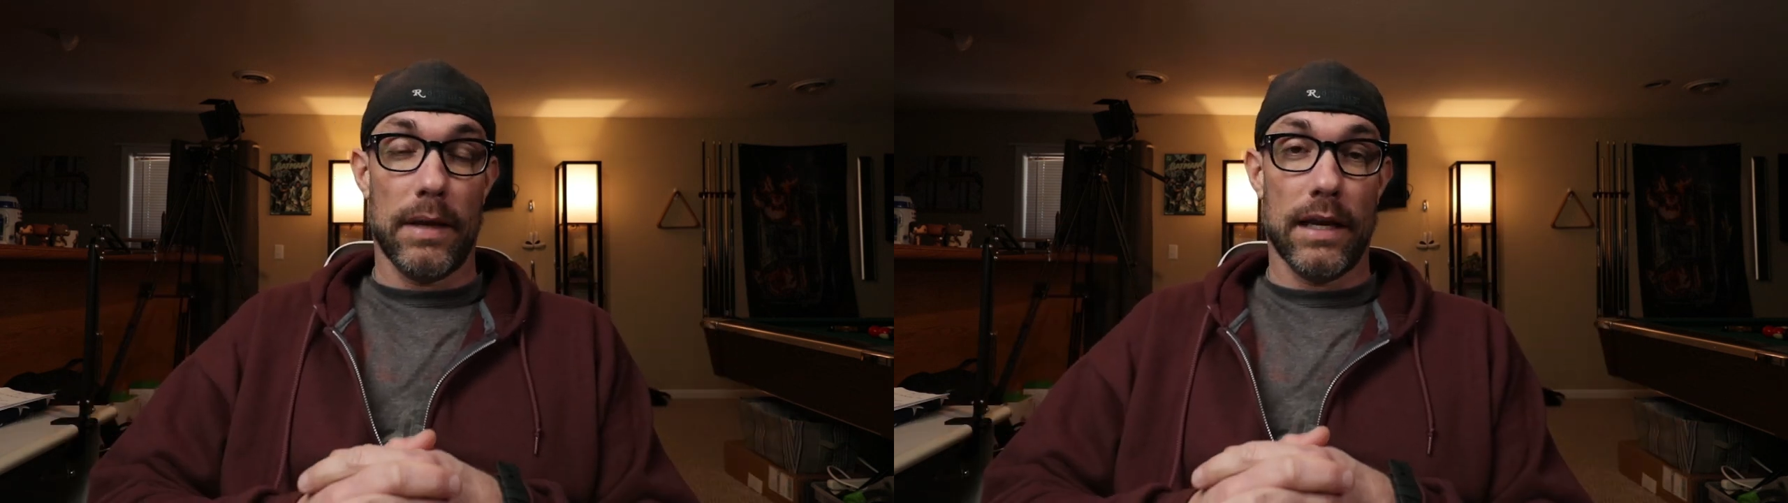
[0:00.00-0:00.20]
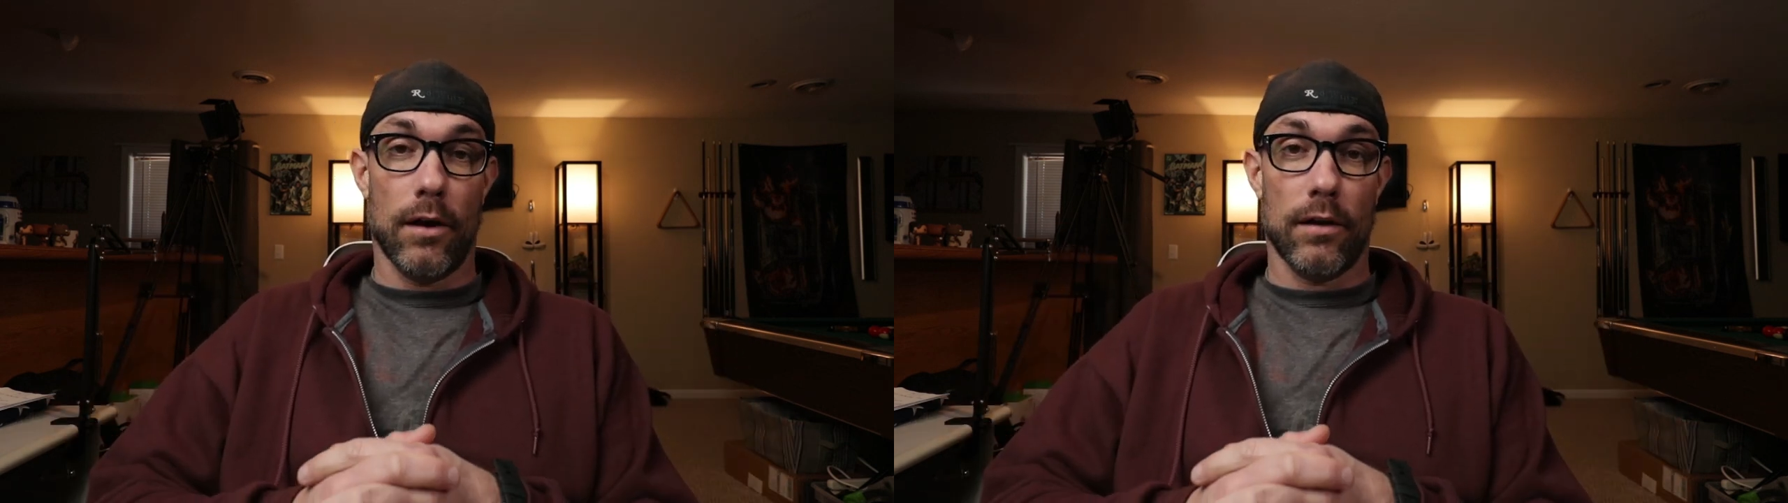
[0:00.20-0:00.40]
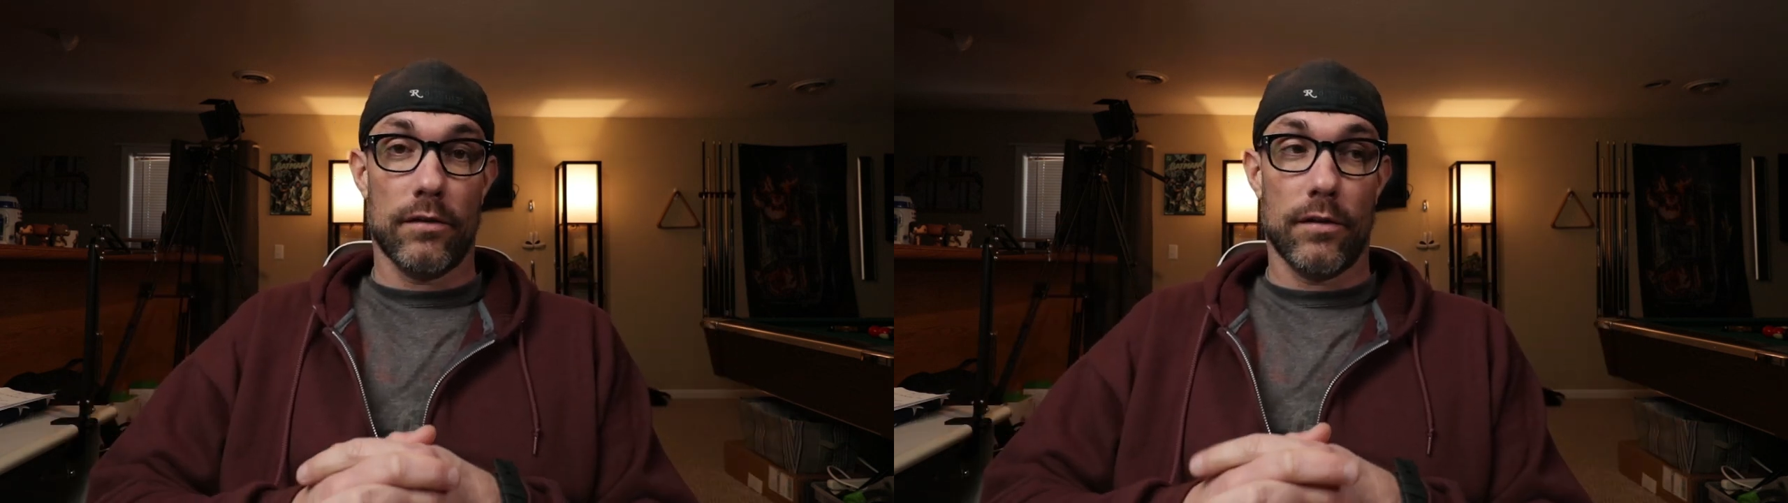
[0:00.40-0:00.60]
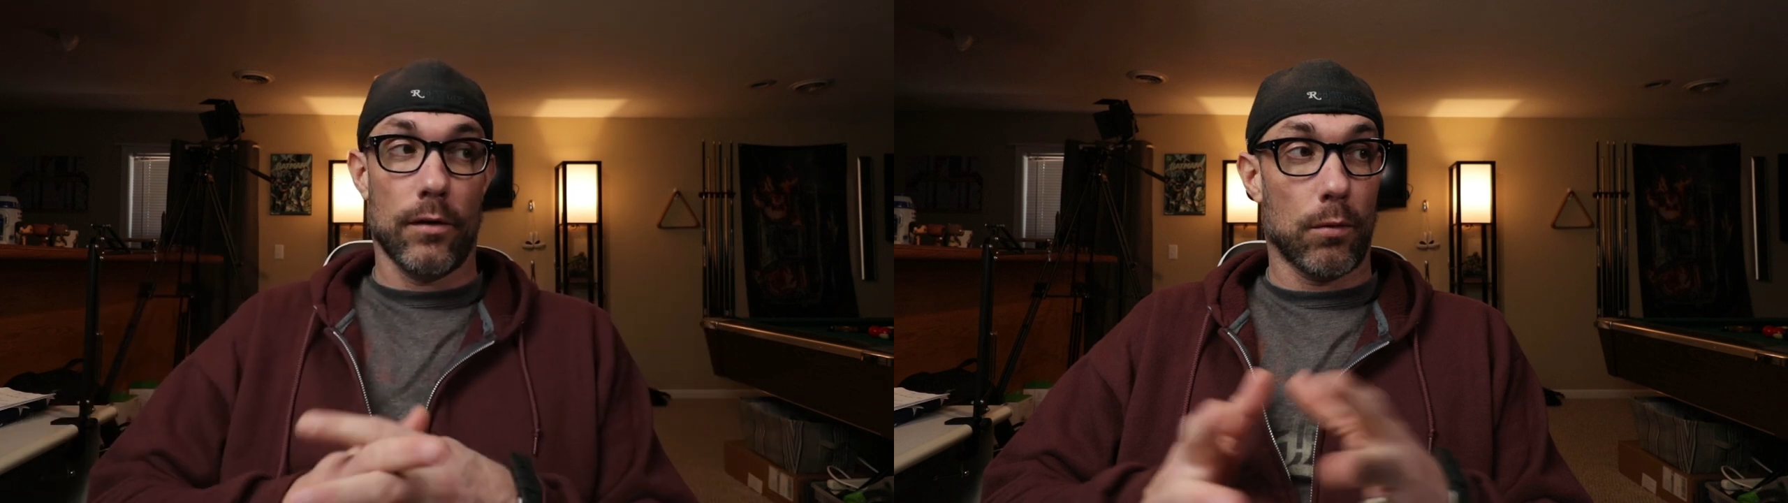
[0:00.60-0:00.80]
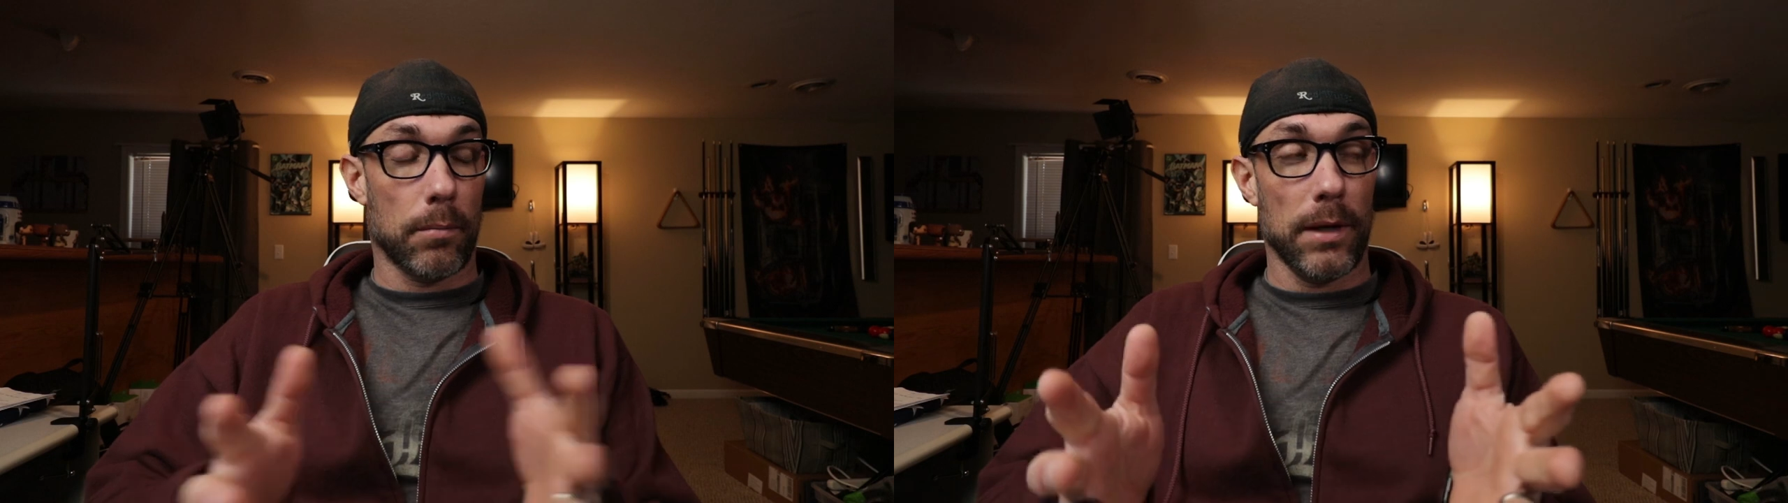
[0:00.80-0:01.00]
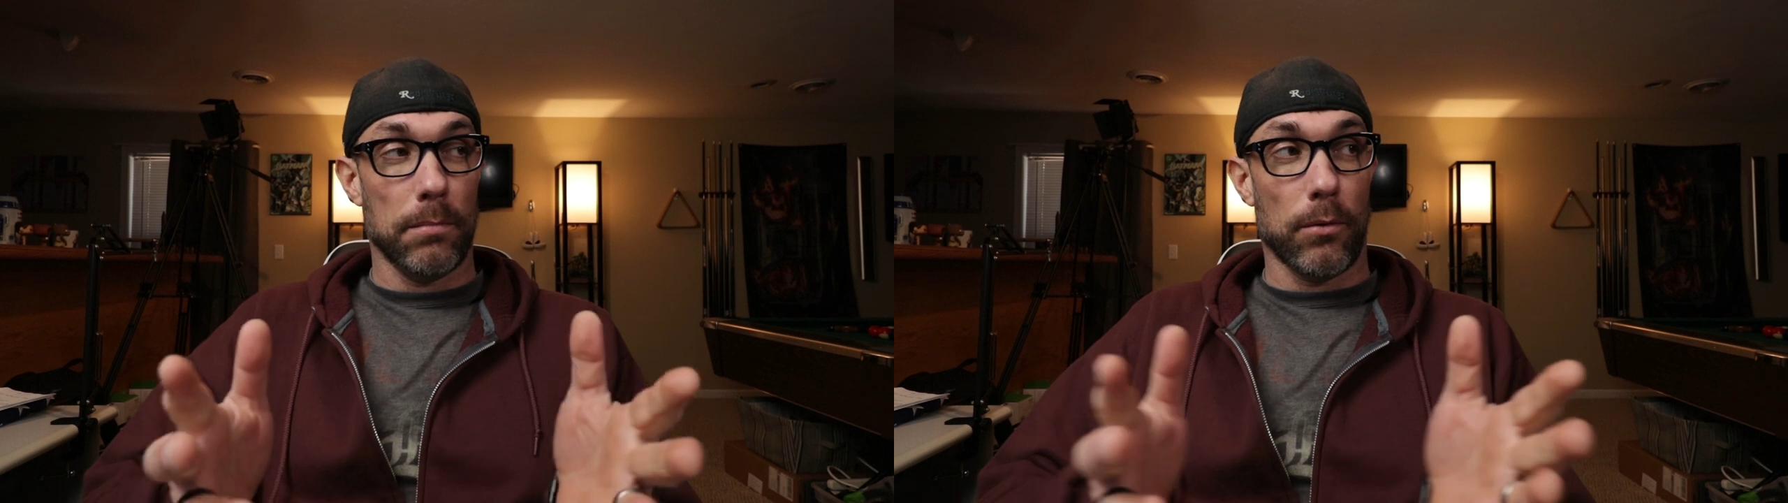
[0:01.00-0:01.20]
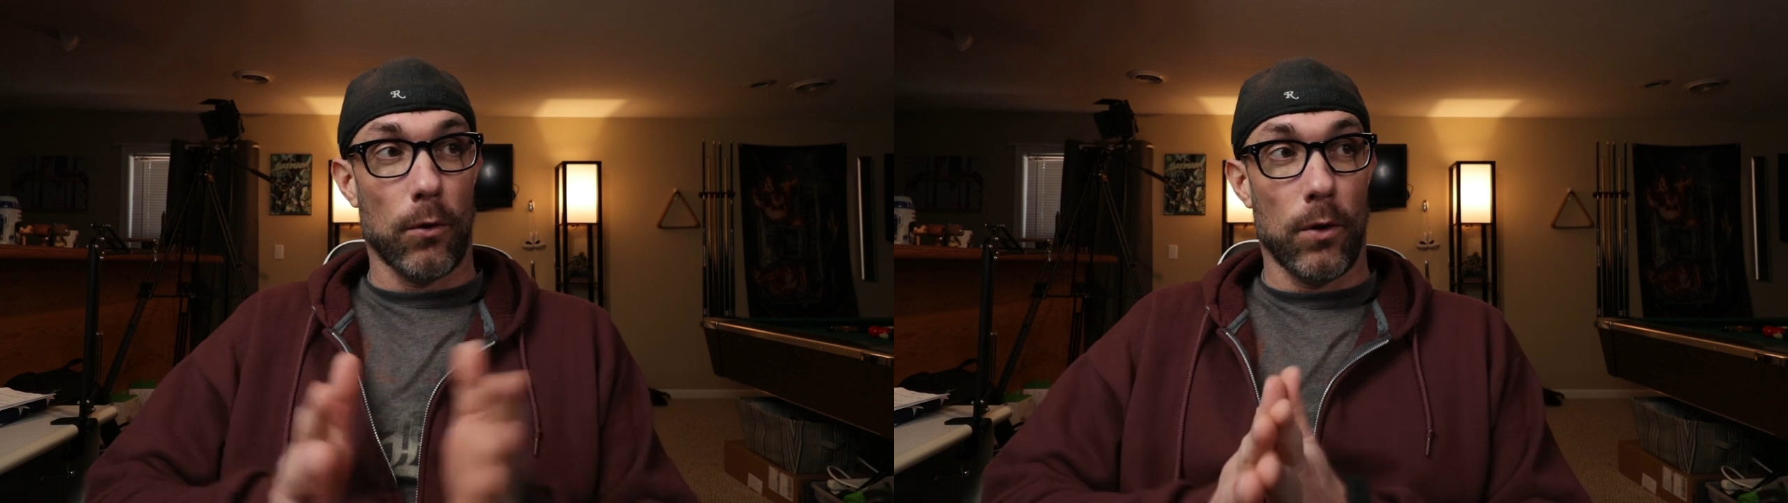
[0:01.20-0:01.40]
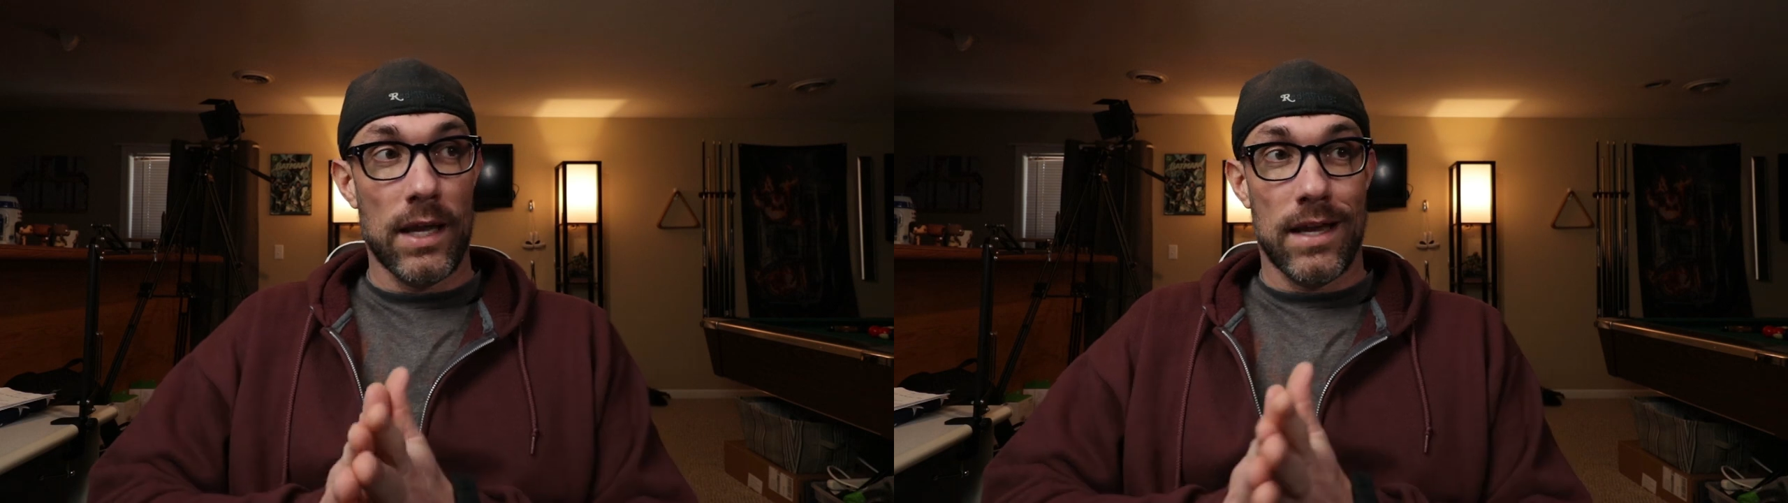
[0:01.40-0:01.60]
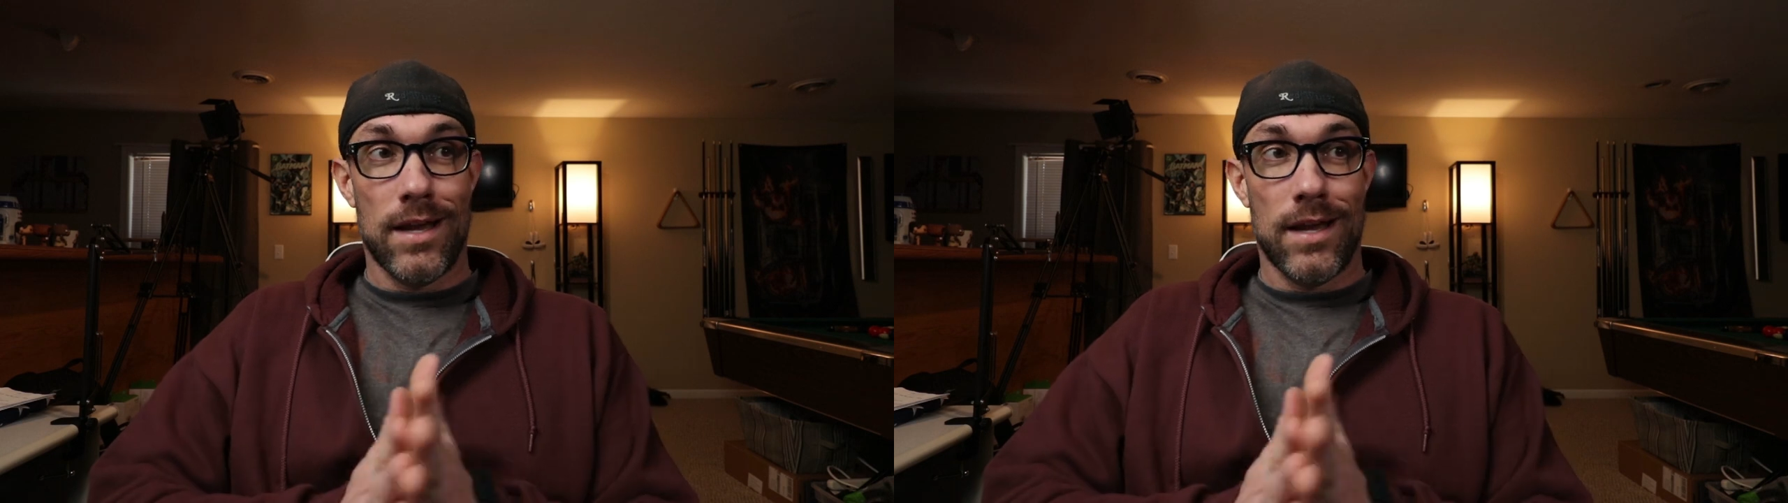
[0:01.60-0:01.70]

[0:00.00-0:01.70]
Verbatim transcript: because there were people